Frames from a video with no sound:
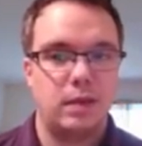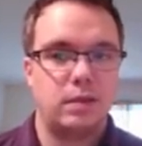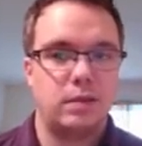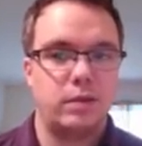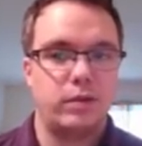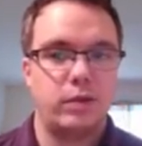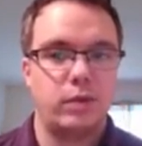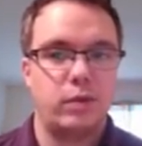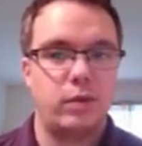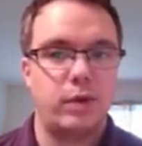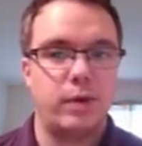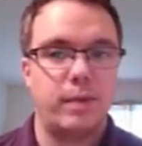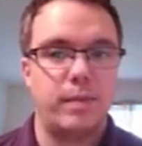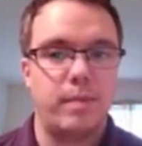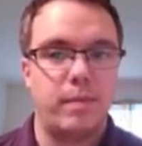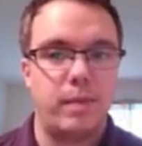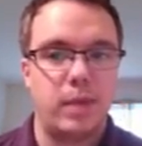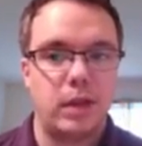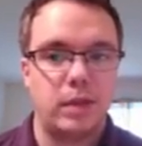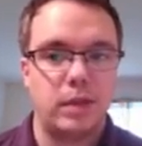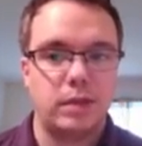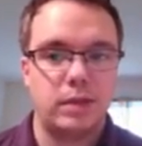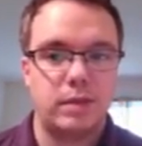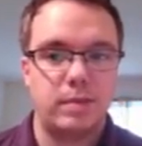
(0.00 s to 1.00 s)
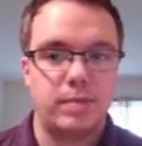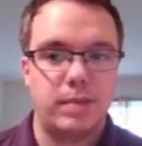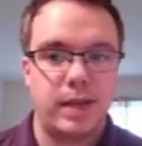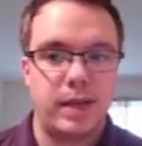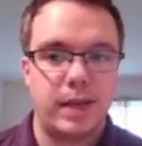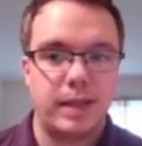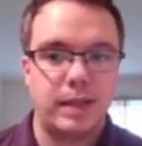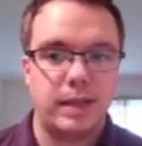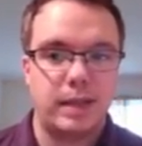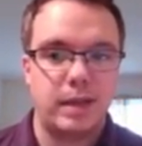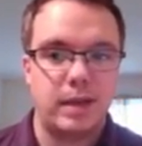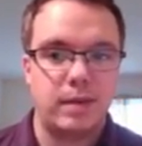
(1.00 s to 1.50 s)
So we're
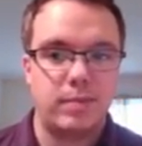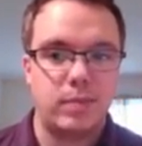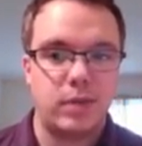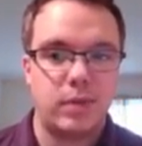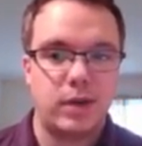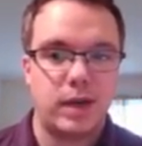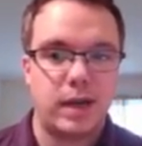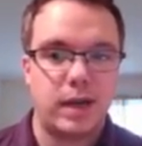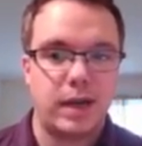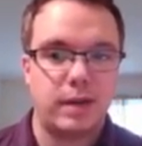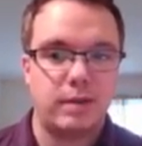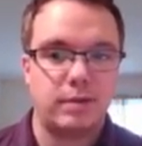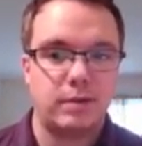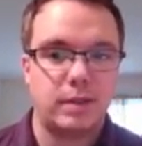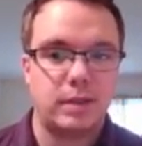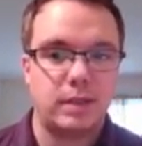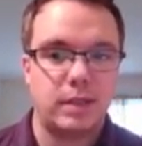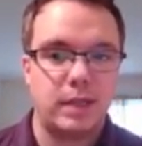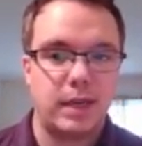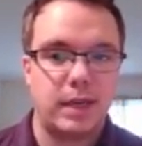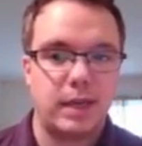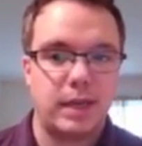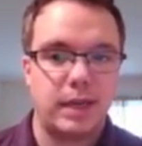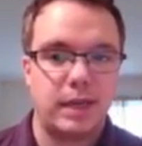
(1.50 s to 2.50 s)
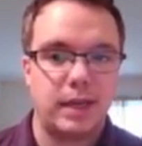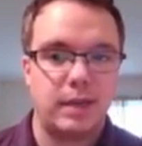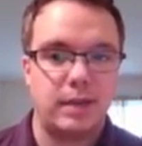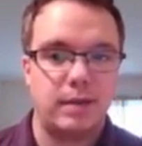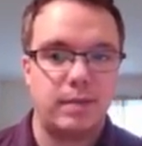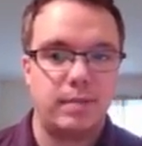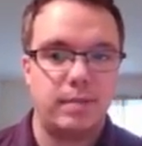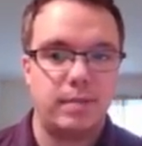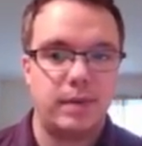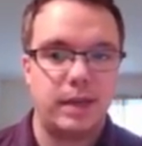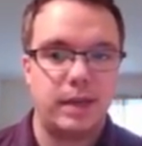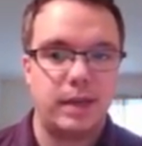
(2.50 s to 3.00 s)
multiplying the number outside
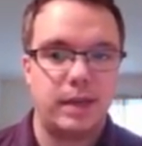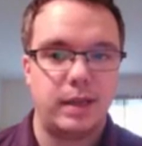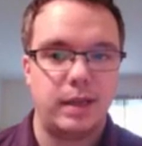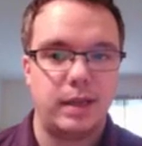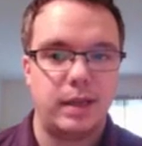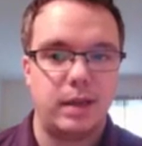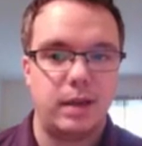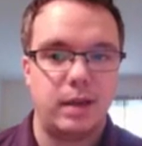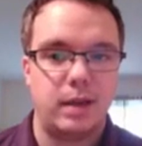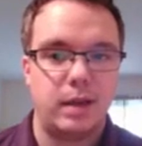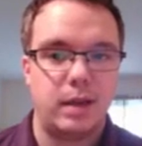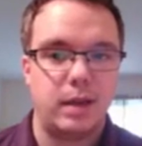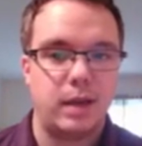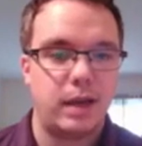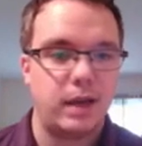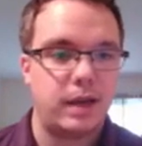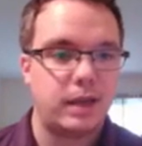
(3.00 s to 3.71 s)
by the